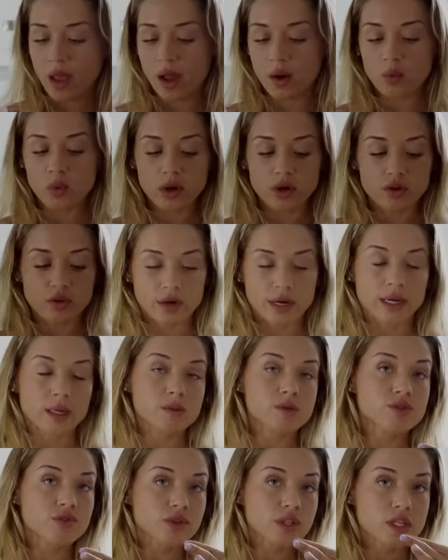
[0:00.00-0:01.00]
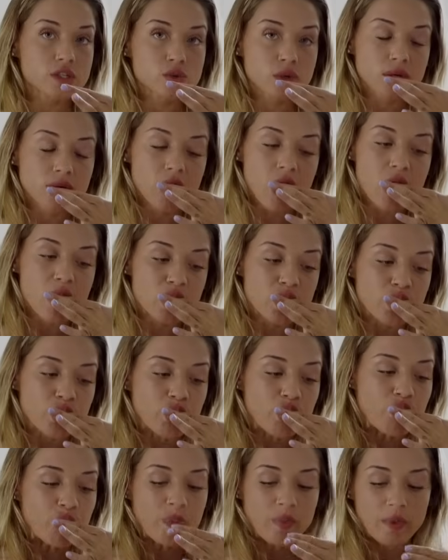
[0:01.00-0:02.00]
I want grams for this one.
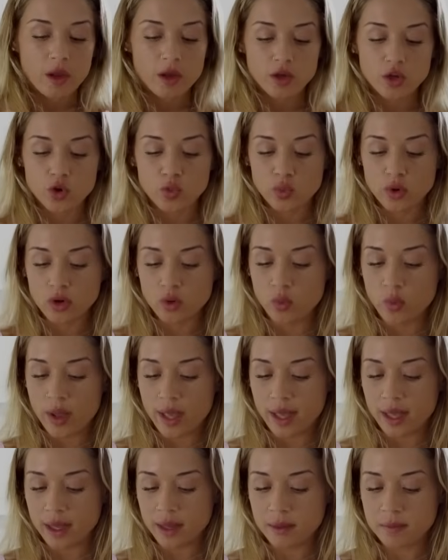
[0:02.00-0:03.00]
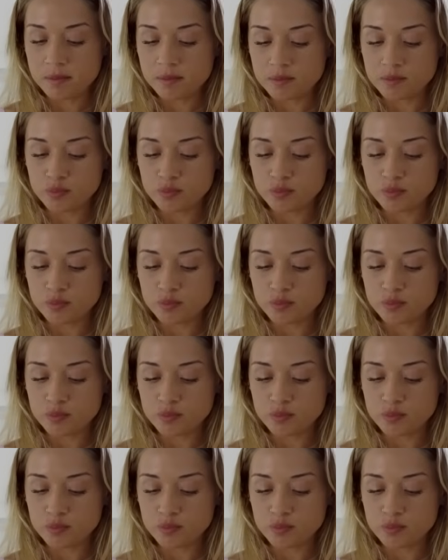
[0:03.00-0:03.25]
You wanna weigh